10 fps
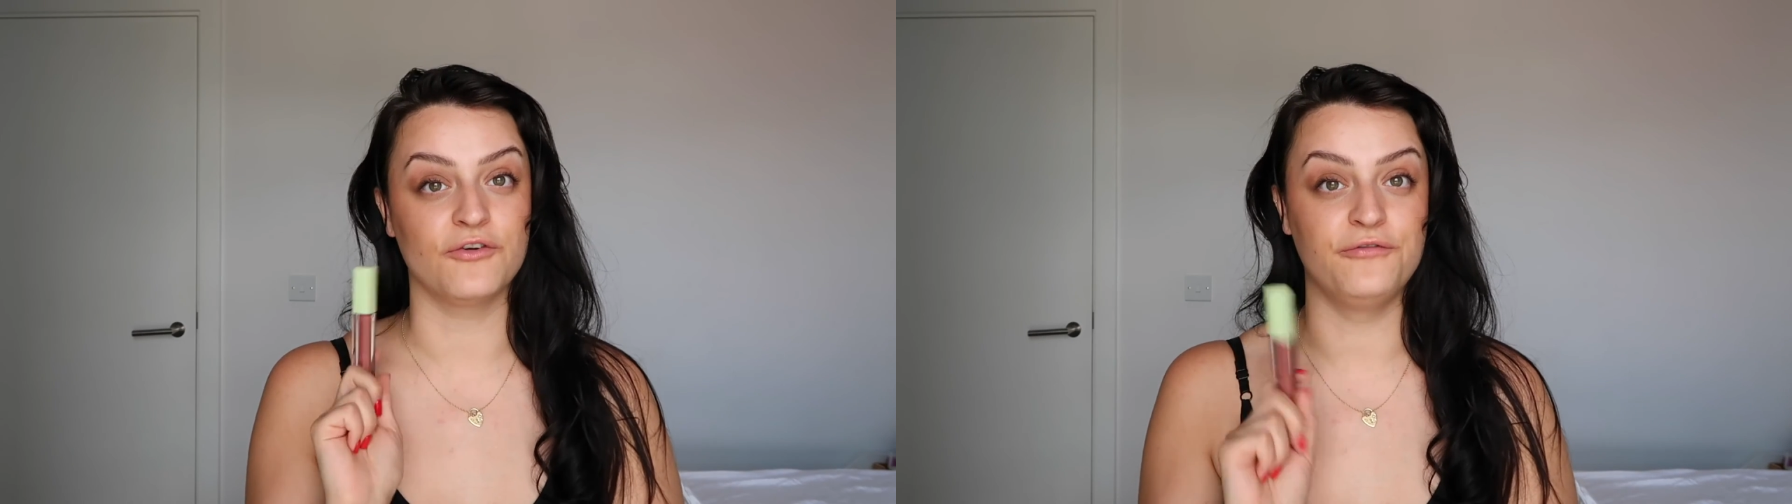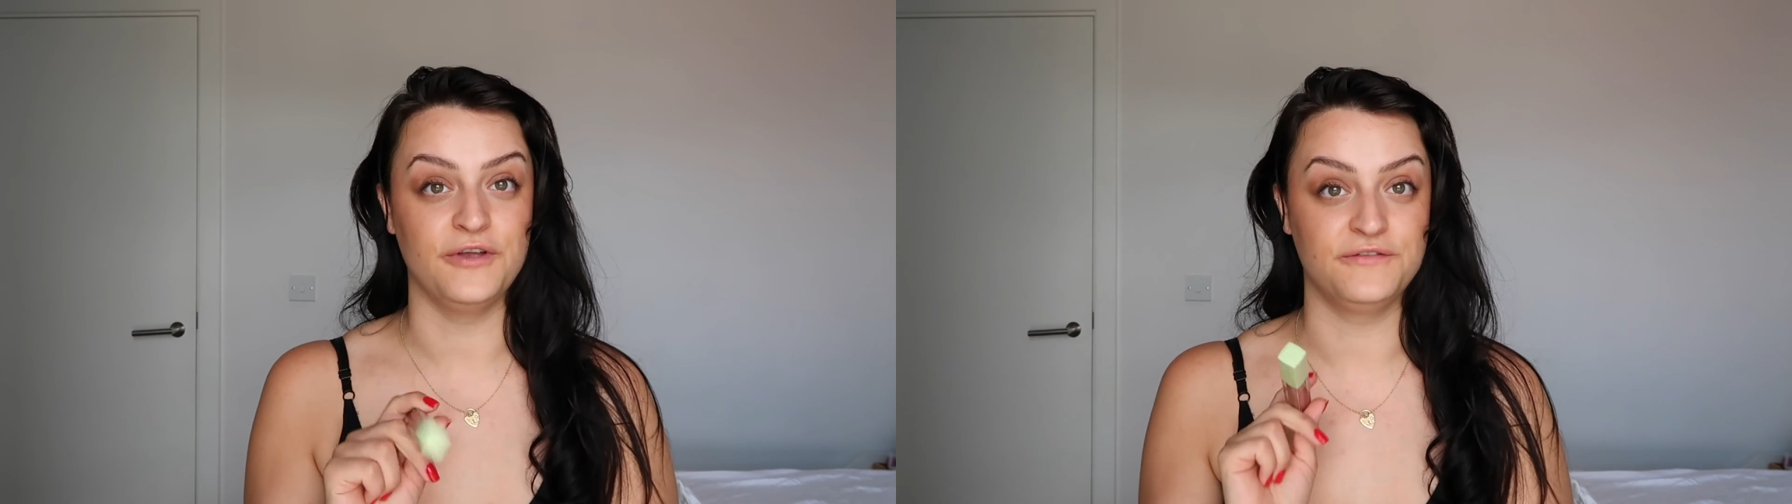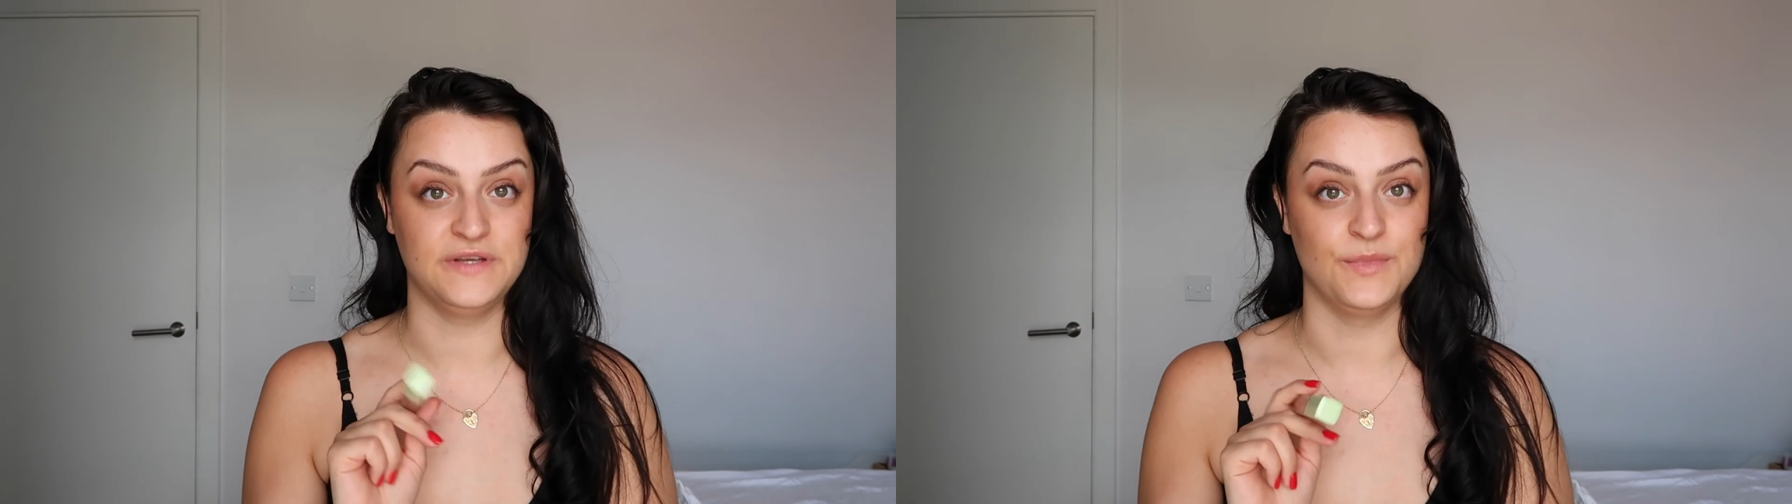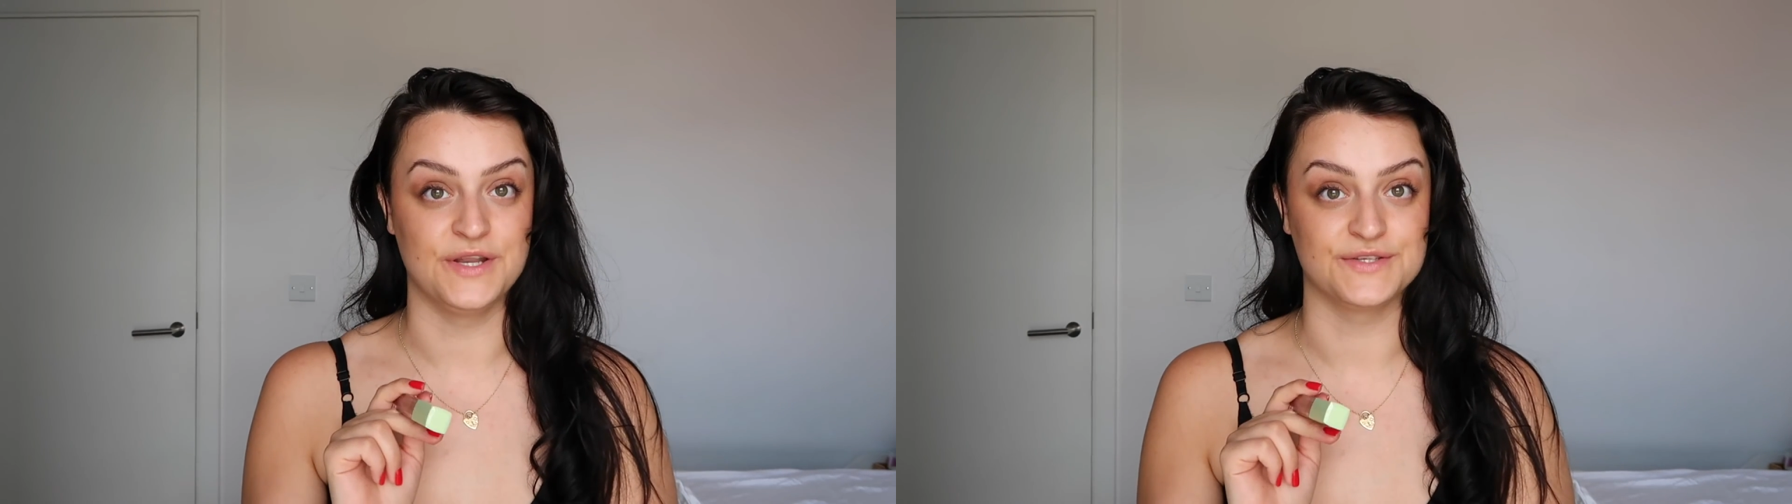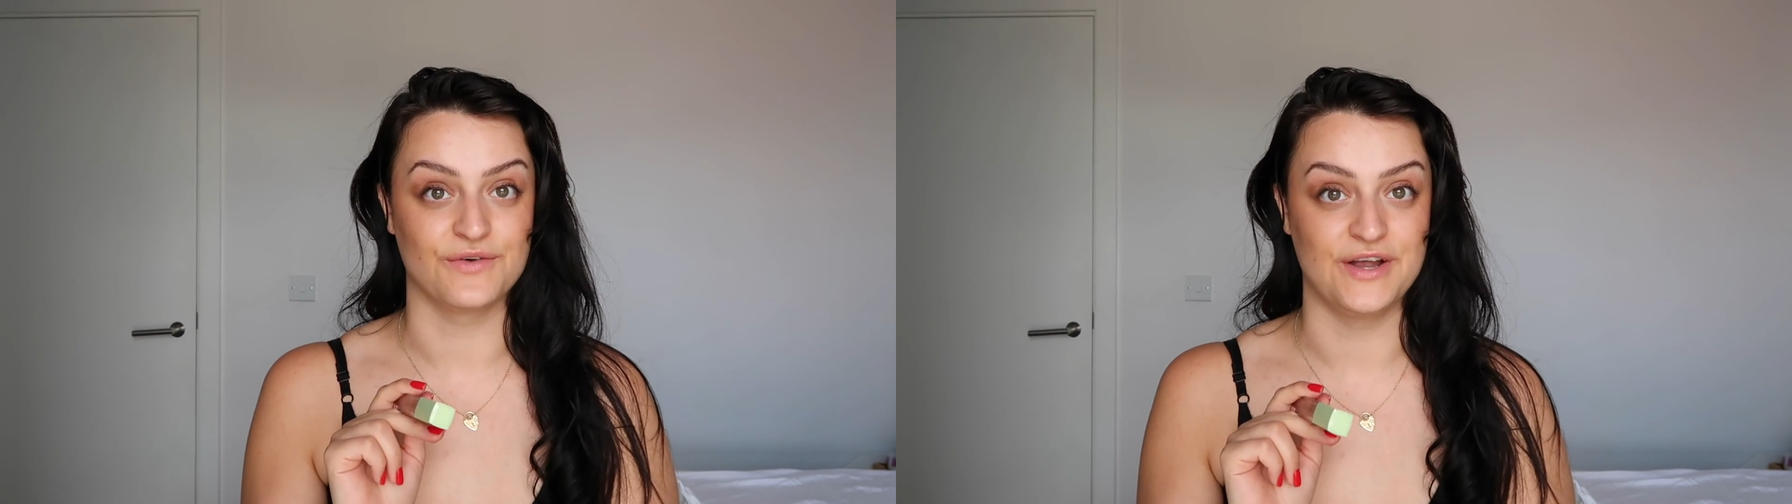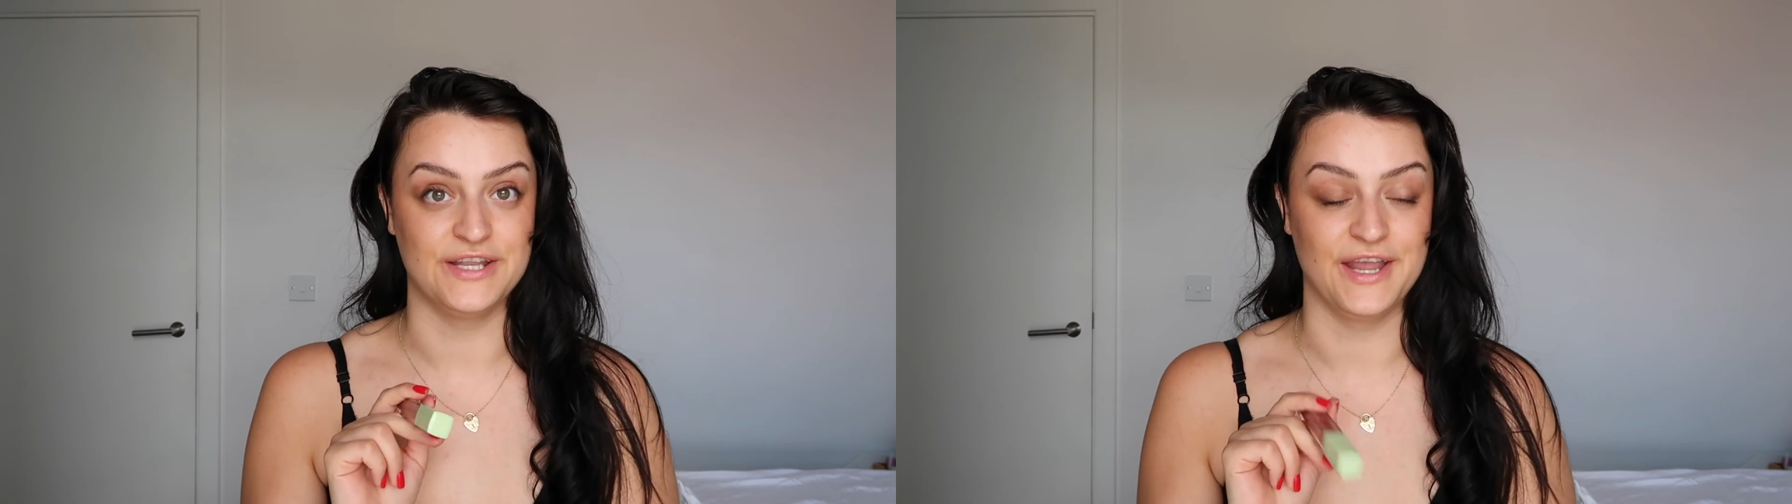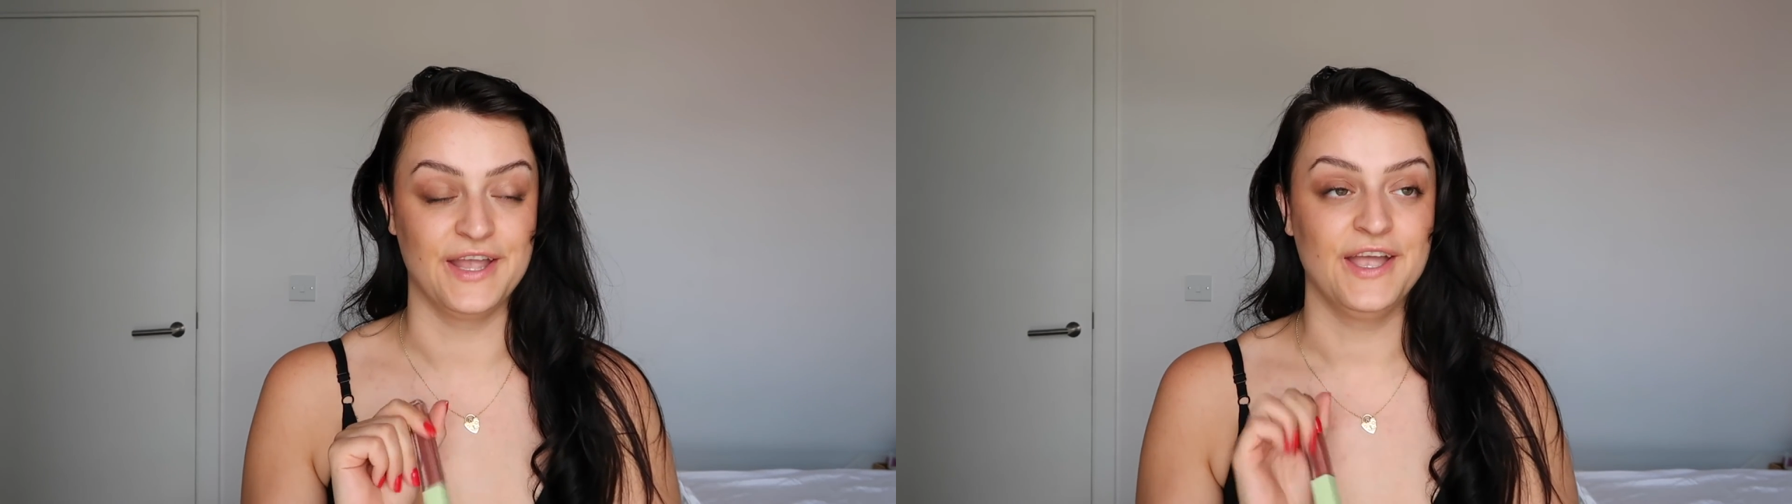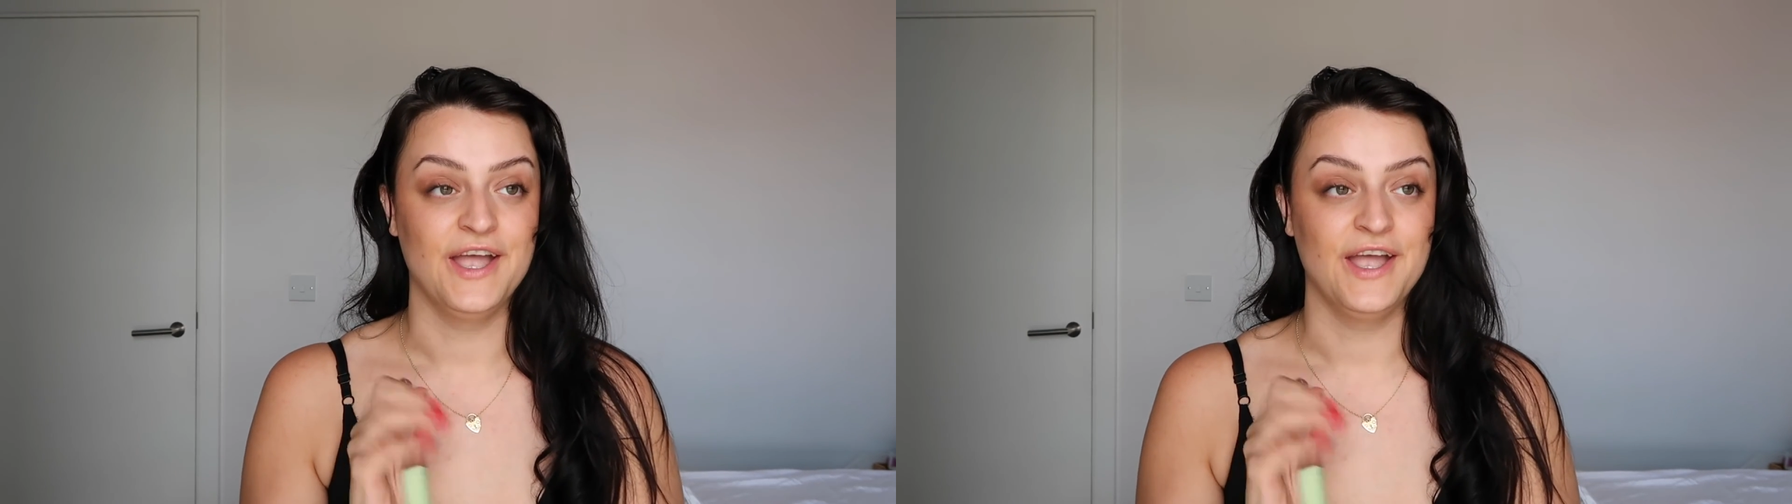50 minutes already,